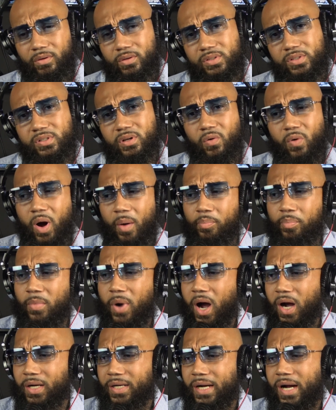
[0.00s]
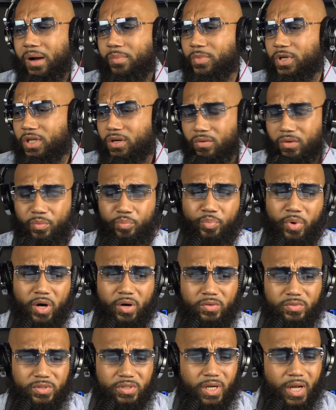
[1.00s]
So I comment on the
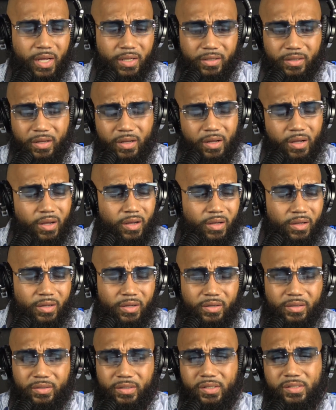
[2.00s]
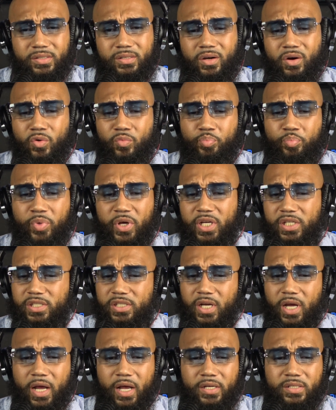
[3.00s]
post like, this old bitch
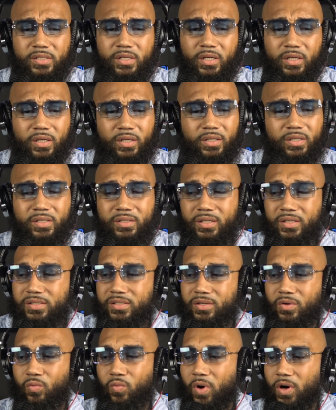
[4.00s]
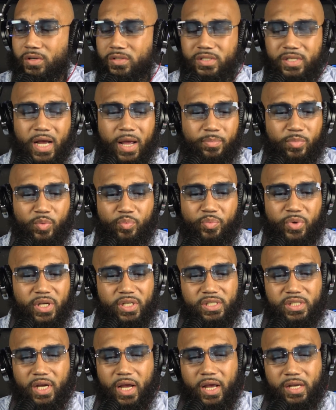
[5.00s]
ass nigga, this the worst type of
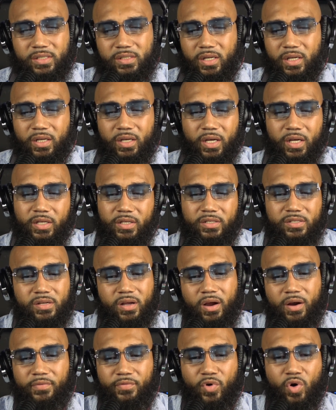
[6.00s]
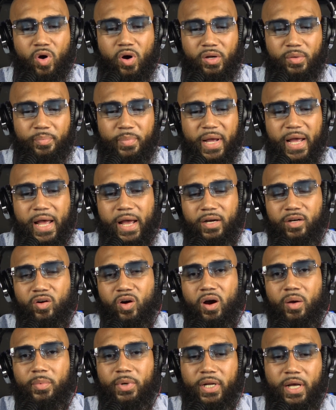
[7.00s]
bitch ass nigga. He deserve all the bad
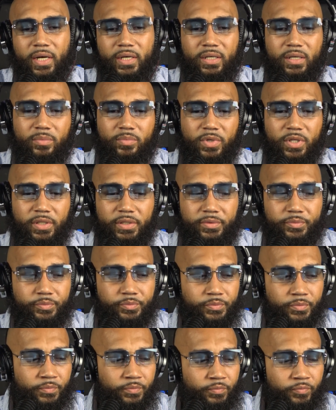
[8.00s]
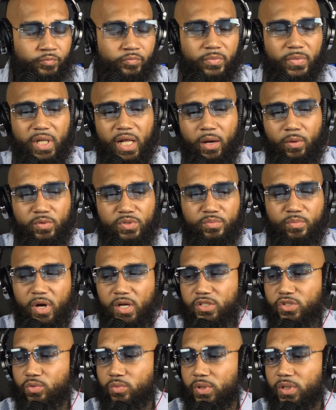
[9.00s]
karma that come to him. That was
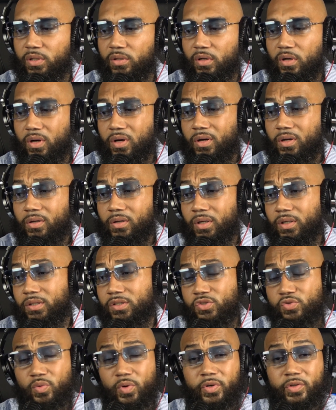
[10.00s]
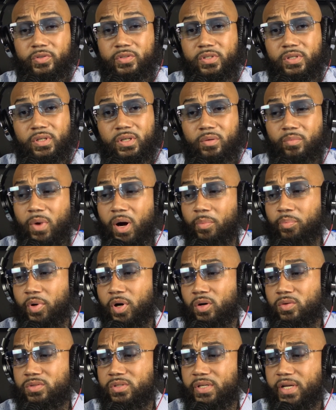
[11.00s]
my tweet. Nigga, Twitter took my
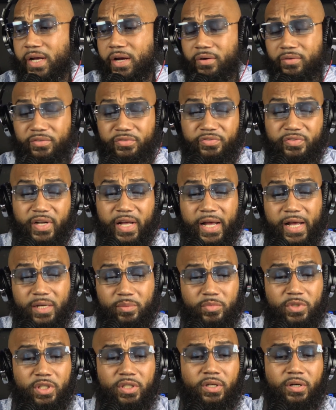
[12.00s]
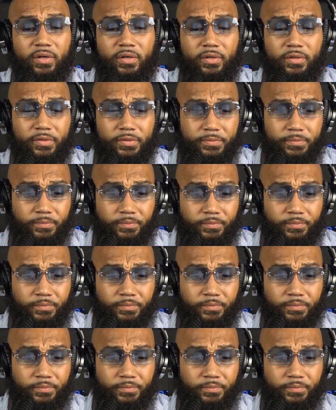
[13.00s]
post down and flagged me, dog.